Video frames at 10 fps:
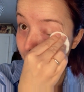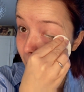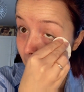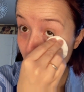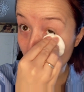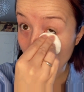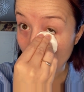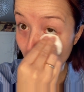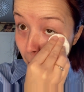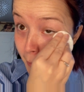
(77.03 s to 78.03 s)
But,
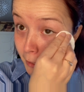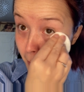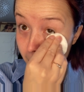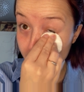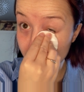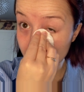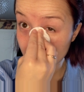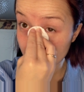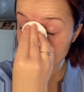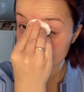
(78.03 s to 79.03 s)
I mean, I'm
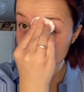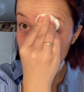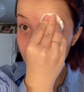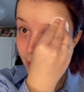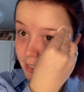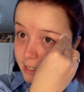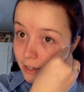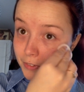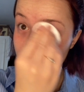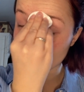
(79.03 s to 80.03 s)

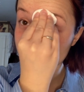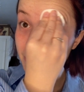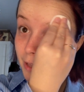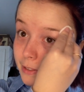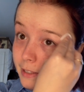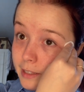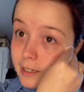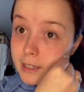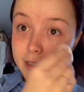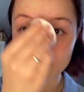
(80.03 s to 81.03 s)
27 next month,
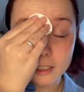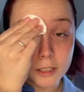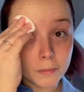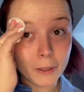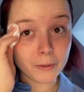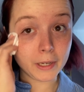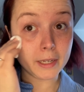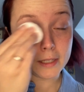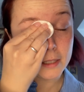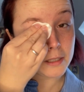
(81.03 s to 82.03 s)
and to be
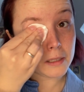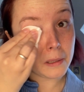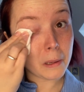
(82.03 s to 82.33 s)
honest,